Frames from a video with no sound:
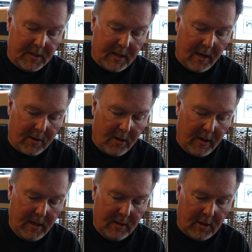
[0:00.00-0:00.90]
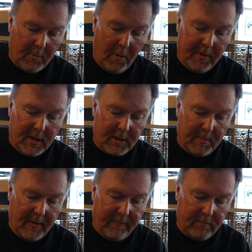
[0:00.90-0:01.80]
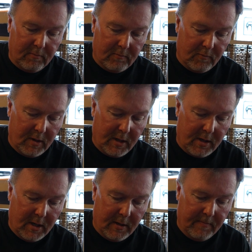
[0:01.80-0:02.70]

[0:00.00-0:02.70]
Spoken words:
style curry, so I'm hoping this will be really good.